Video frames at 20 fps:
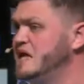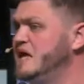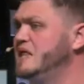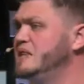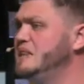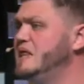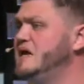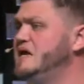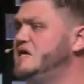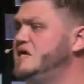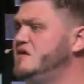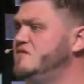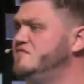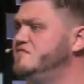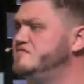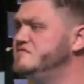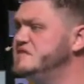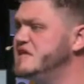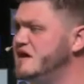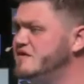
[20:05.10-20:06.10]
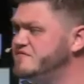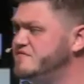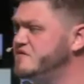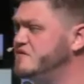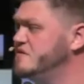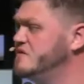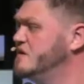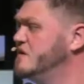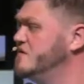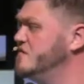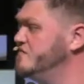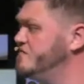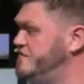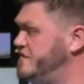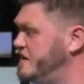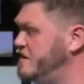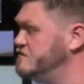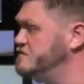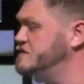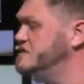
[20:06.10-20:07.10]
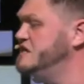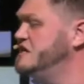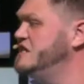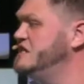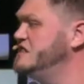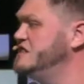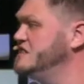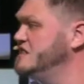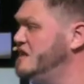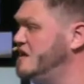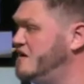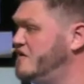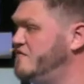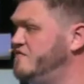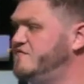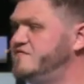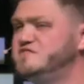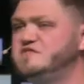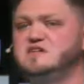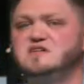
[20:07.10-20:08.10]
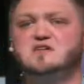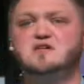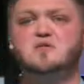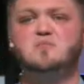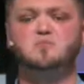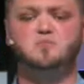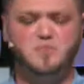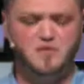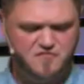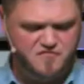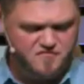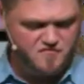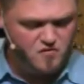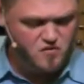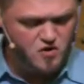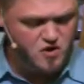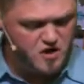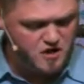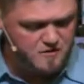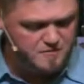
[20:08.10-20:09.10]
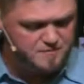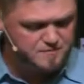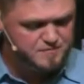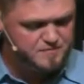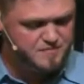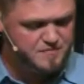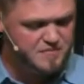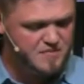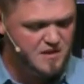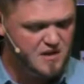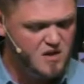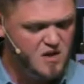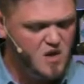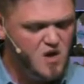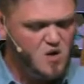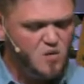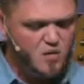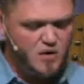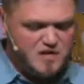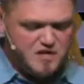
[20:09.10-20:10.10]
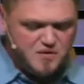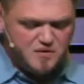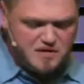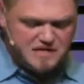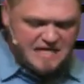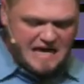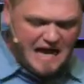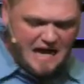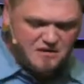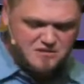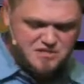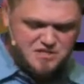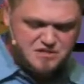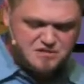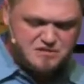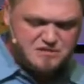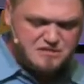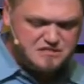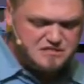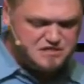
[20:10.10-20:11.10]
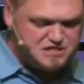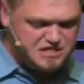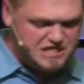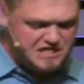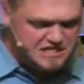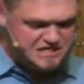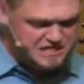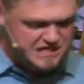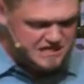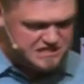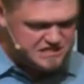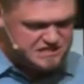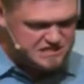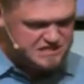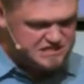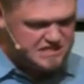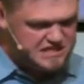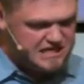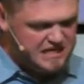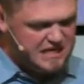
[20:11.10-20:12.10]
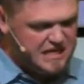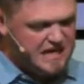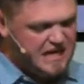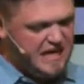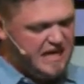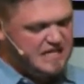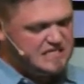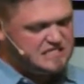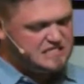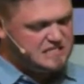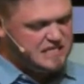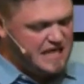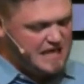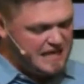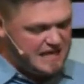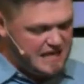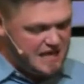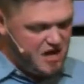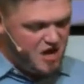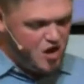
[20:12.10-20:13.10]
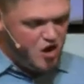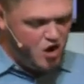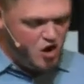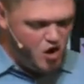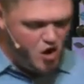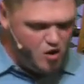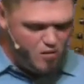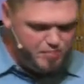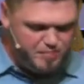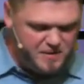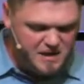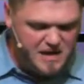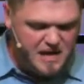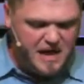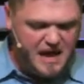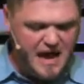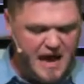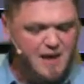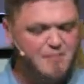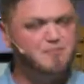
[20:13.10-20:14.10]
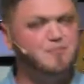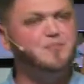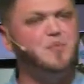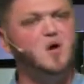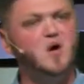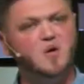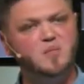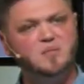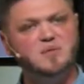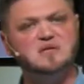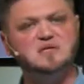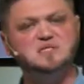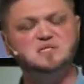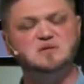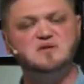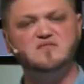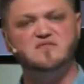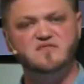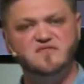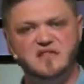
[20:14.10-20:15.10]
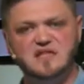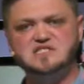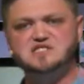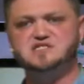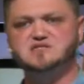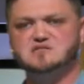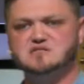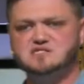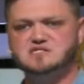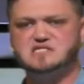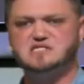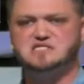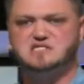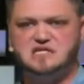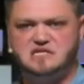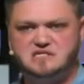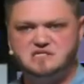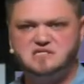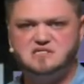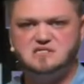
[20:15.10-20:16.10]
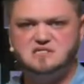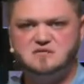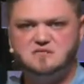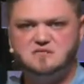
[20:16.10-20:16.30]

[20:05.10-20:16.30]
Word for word: like you've never felt loved before. When you encounter Jesus, it's like hope and purpose floods your existence.